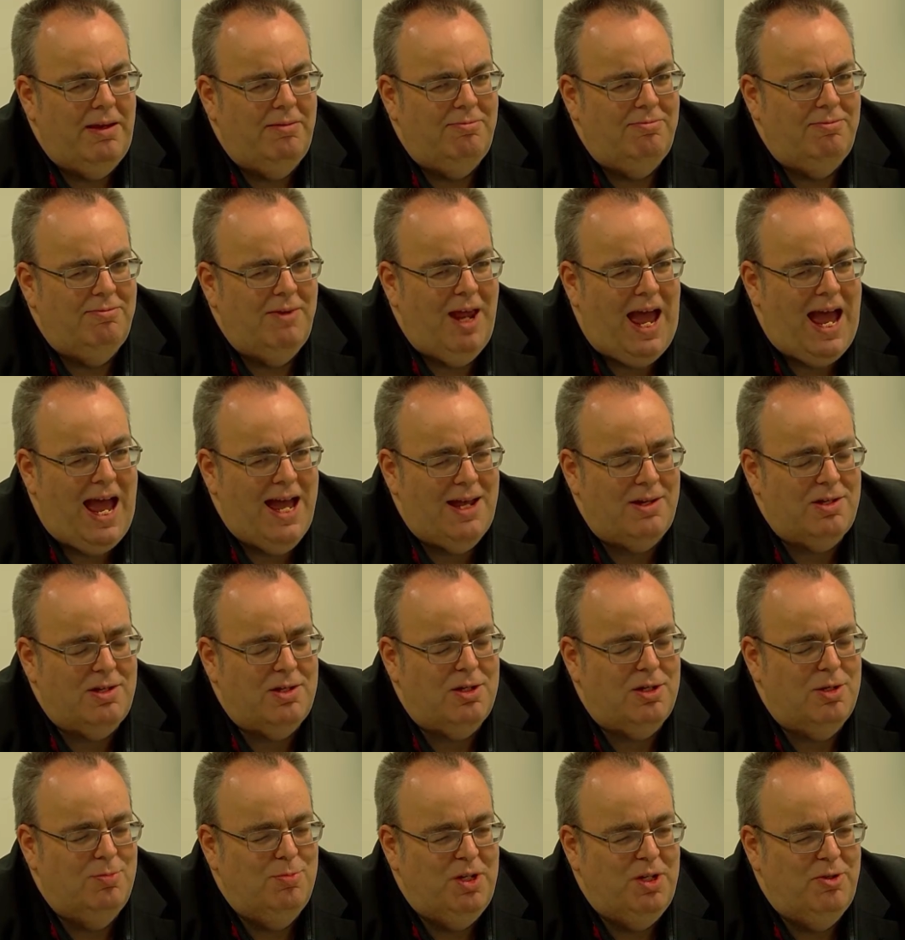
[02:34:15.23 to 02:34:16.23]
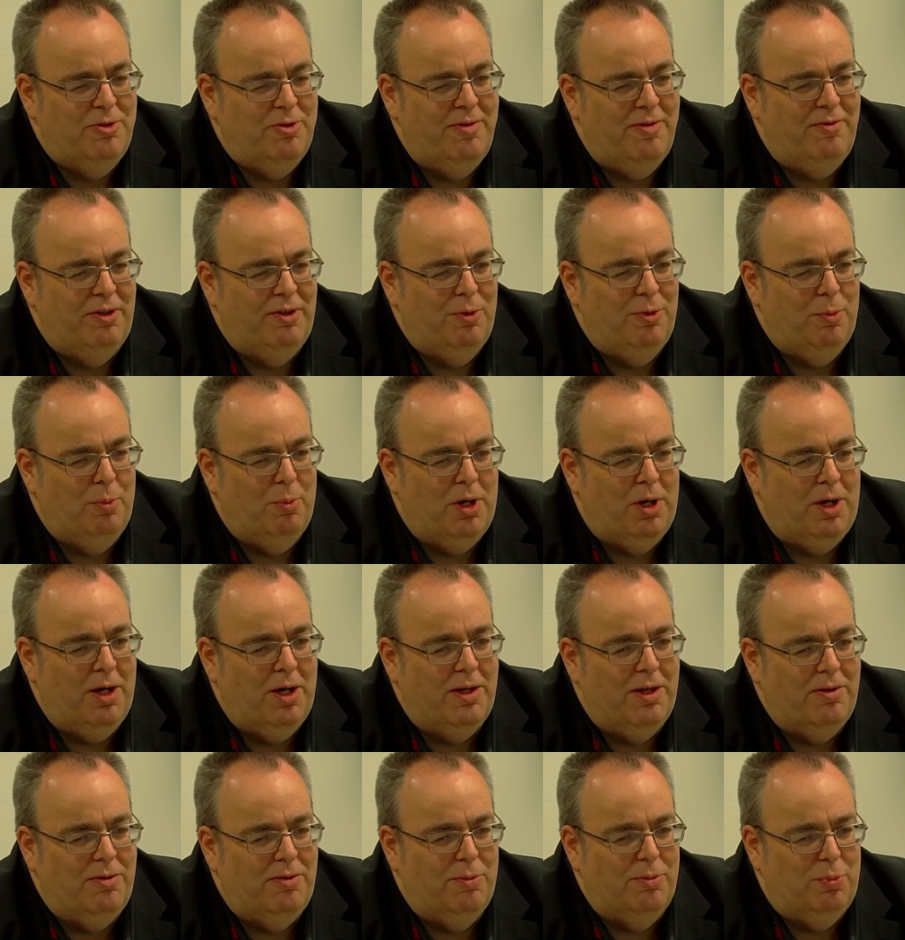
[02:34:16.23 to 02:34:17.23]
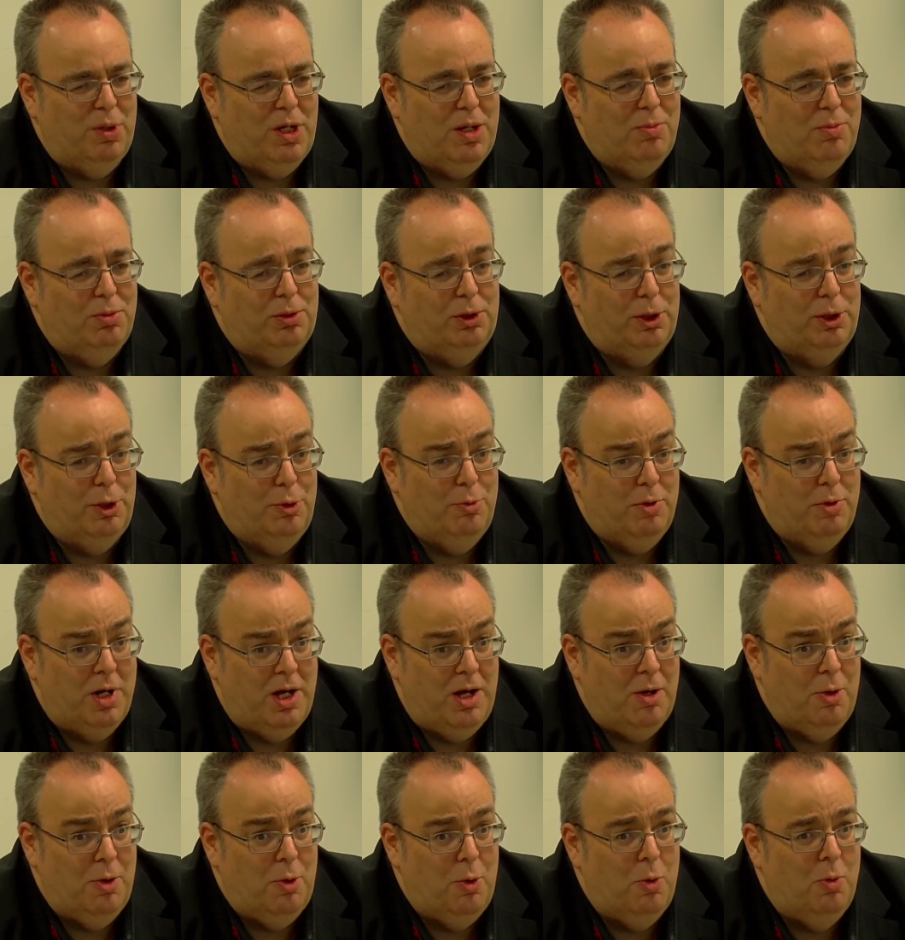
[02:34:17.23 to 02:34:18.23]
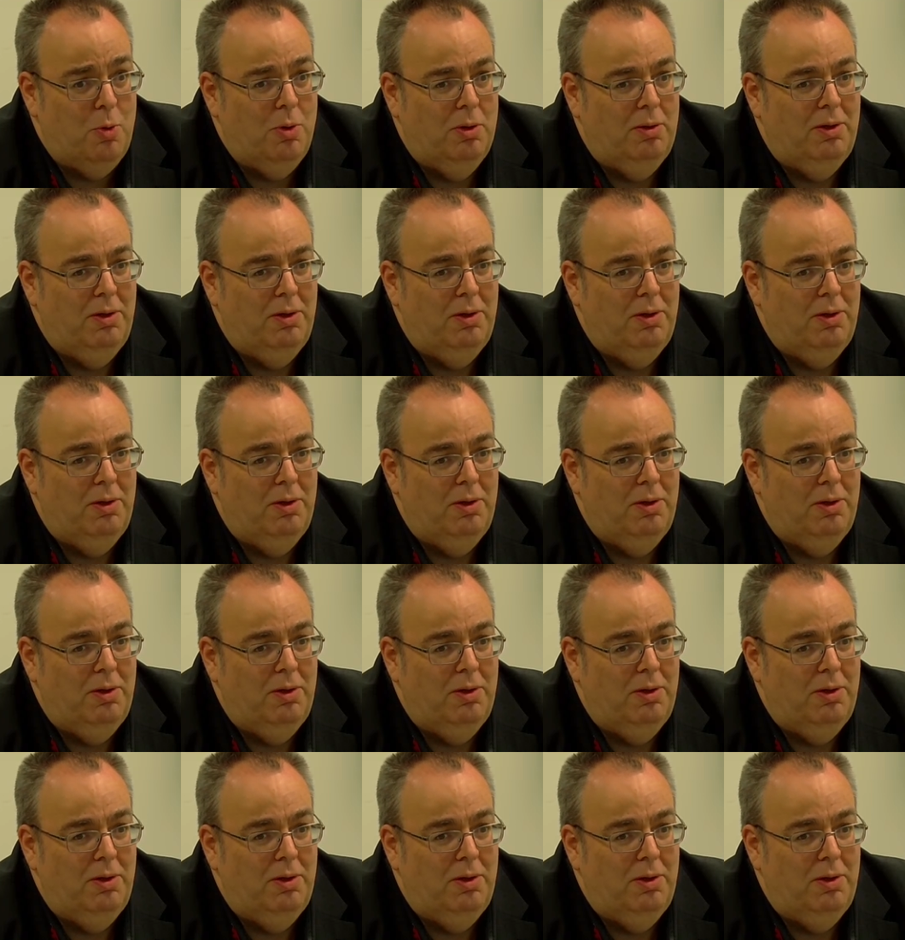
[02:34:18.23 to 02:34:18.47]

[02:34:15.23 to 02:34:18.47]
has to be driven by the people who know